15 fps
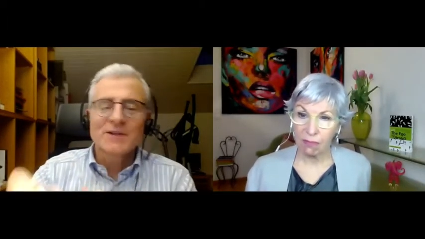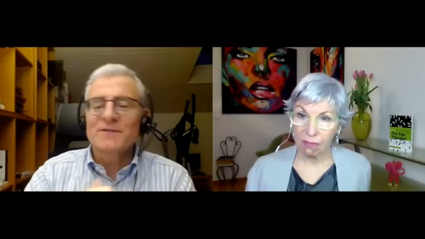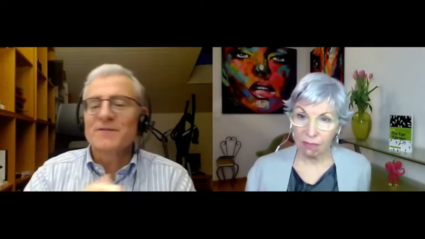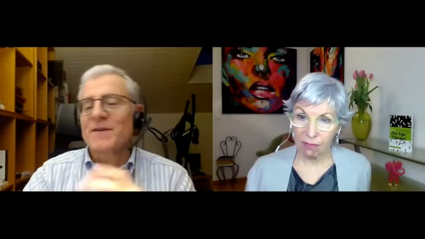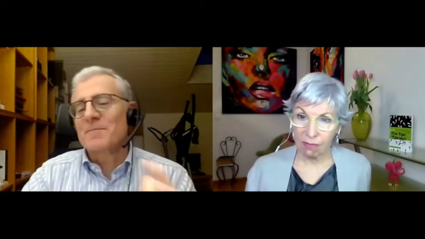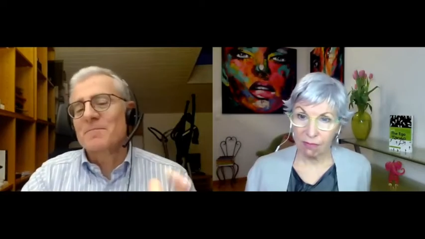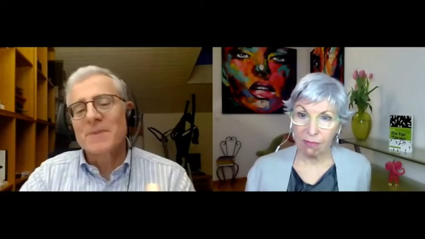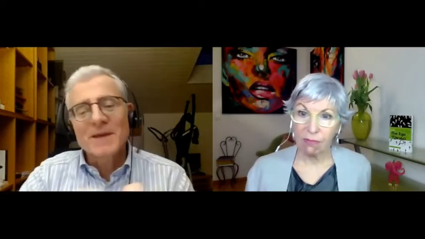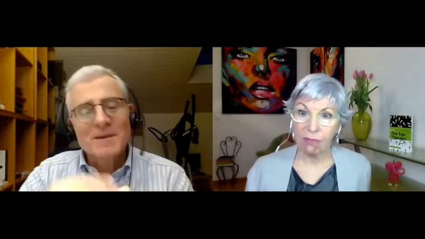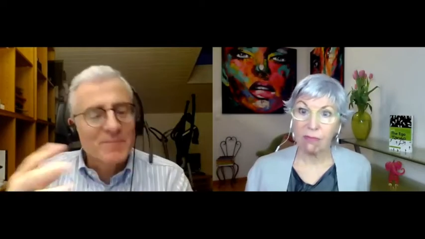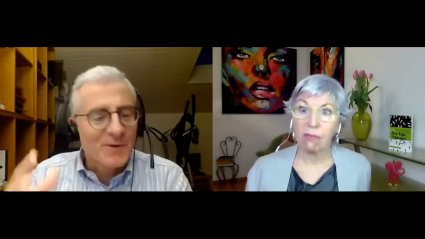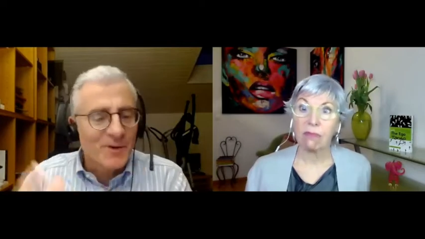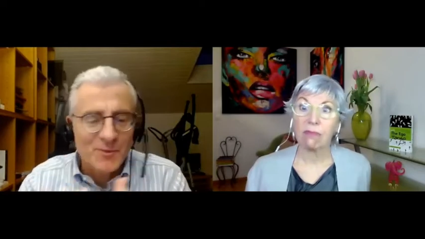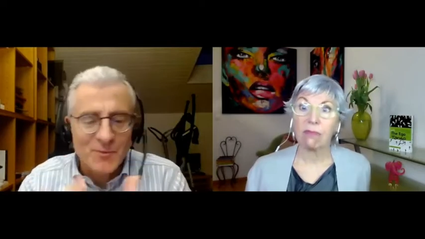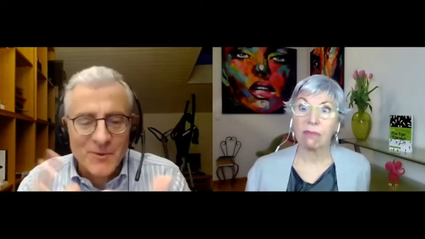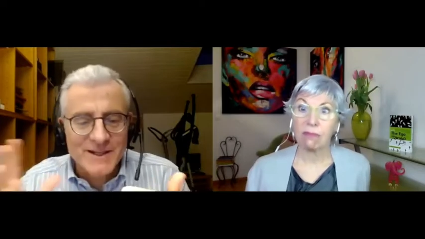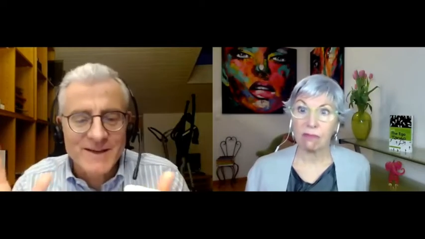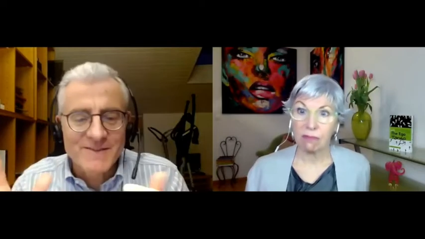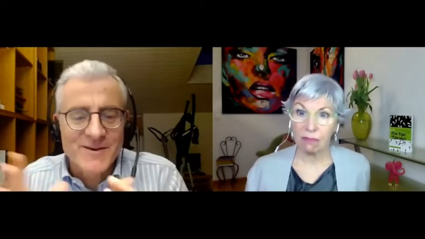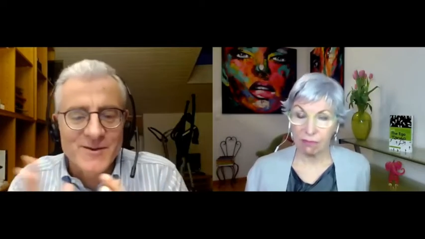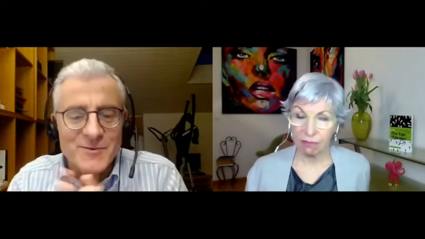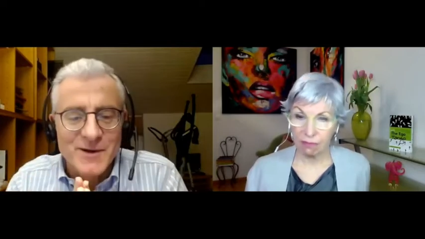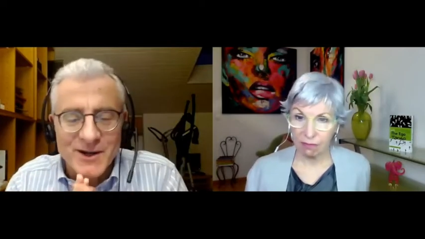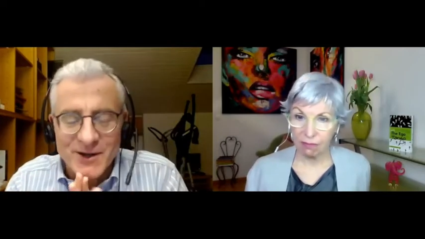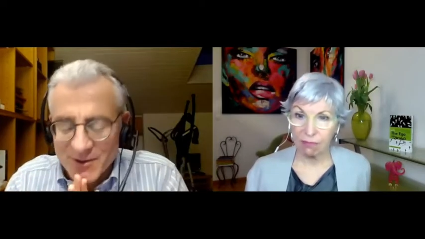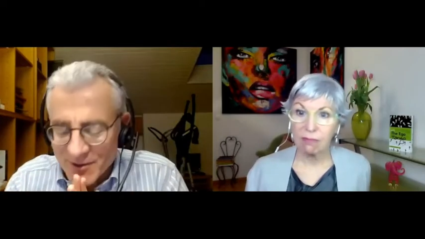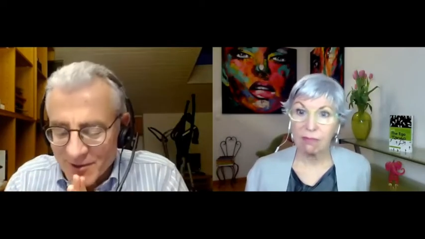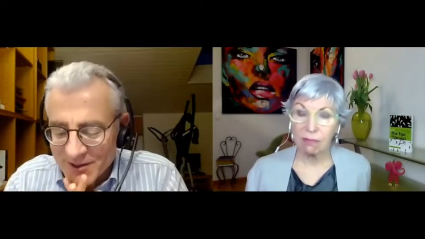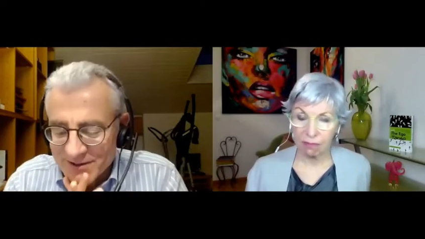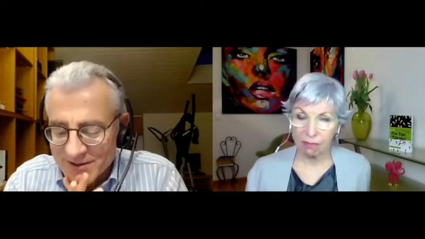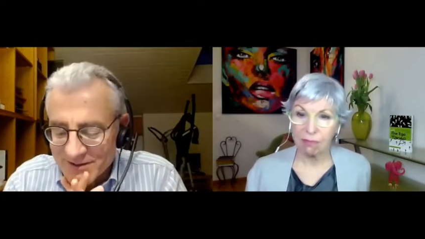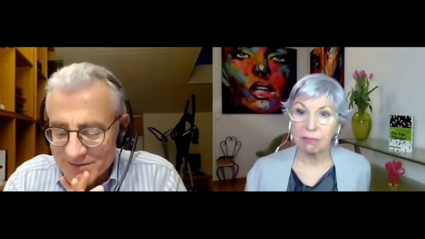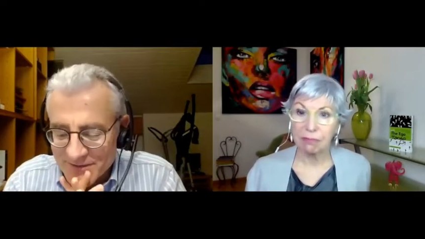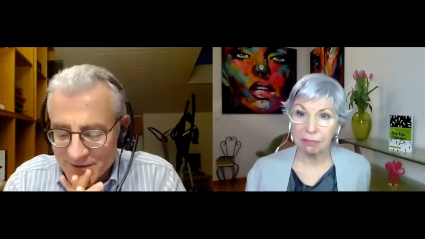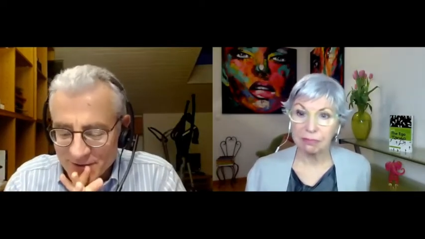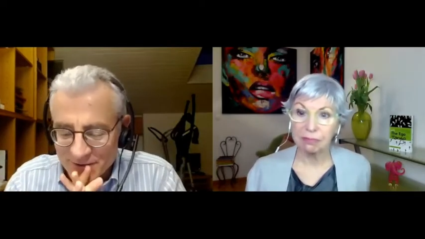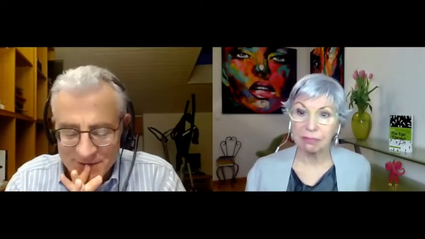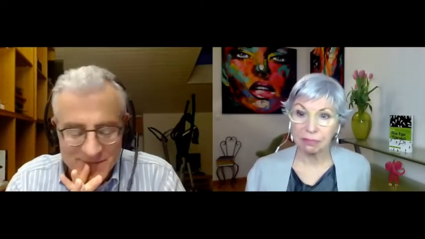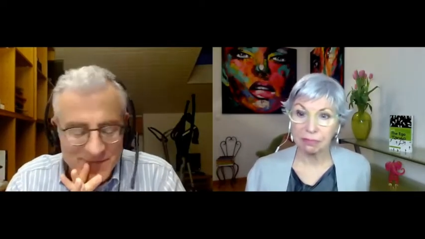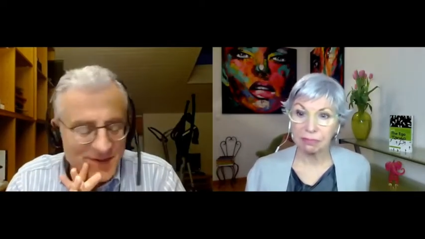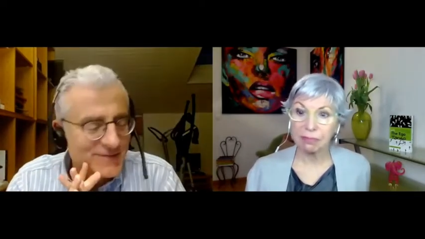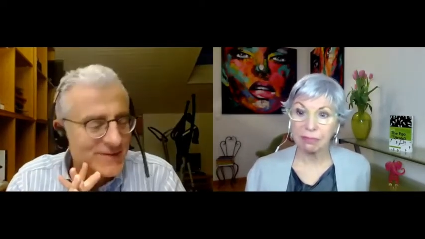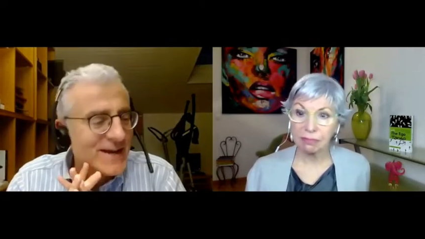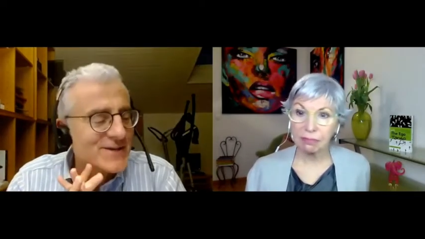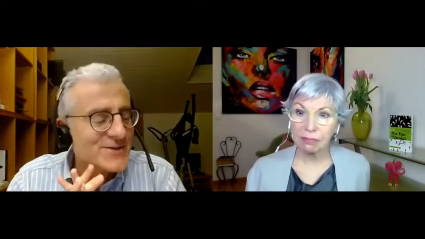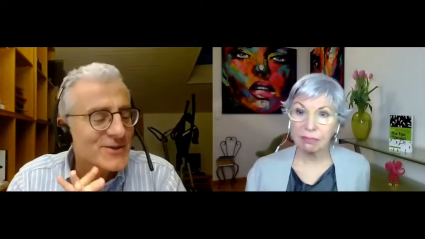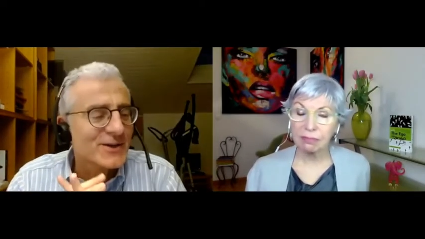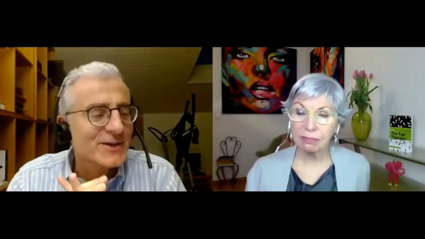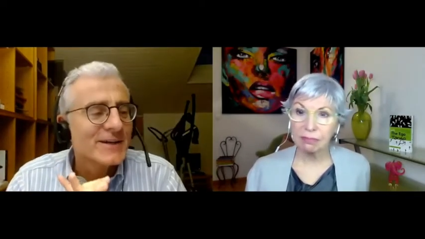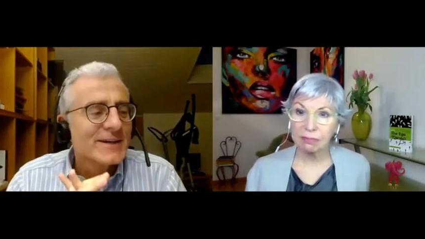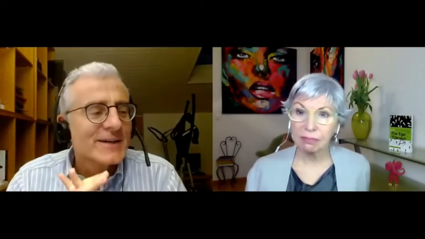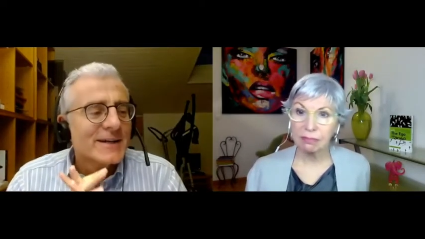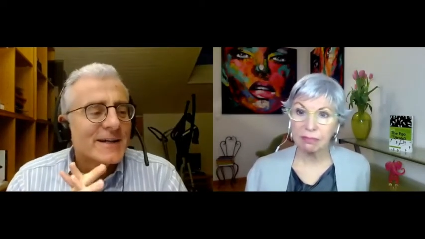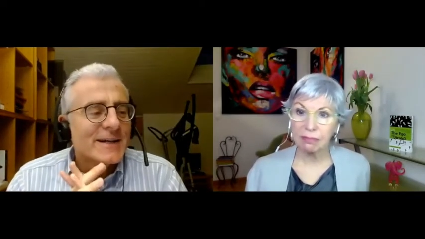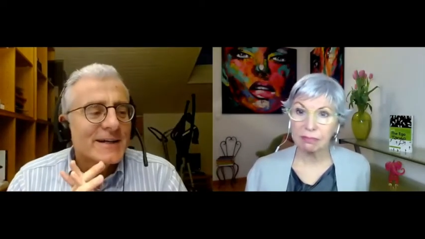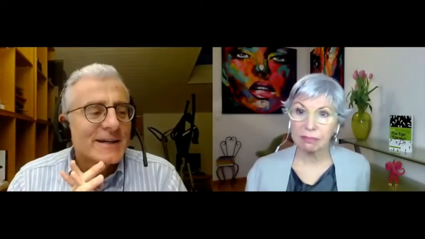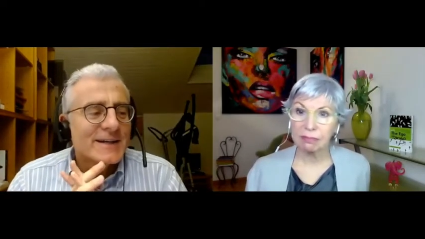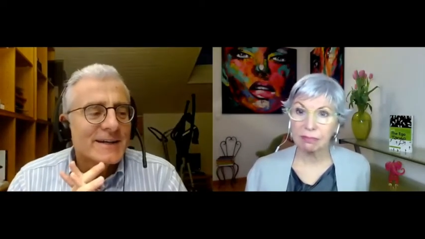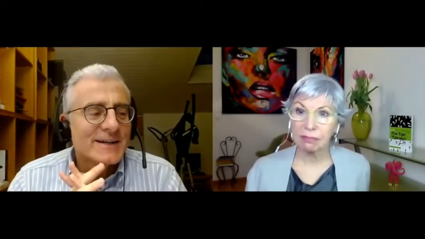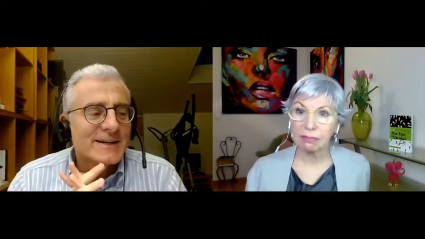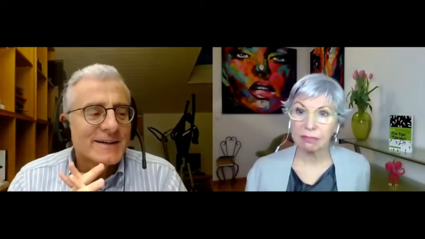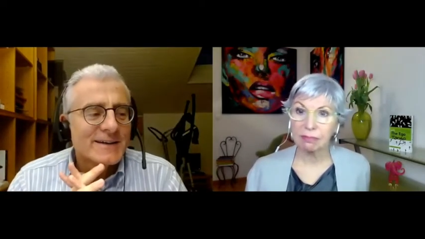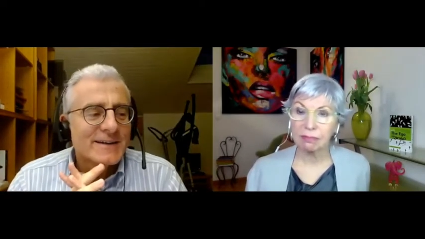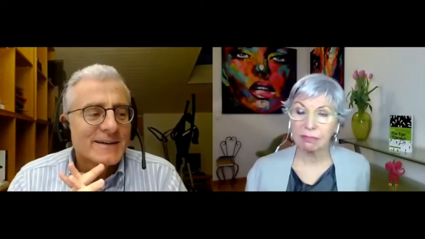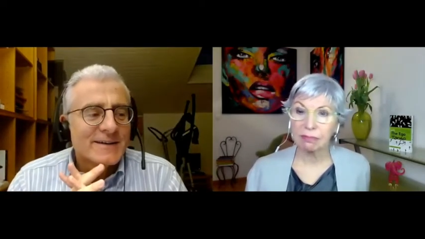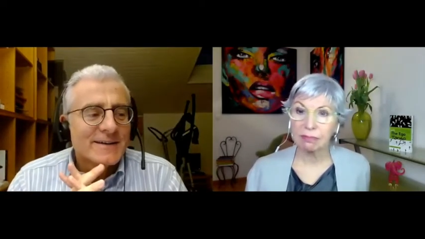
Speaker 1: different people, or whatever you want to call it, a difficult conversation, uh,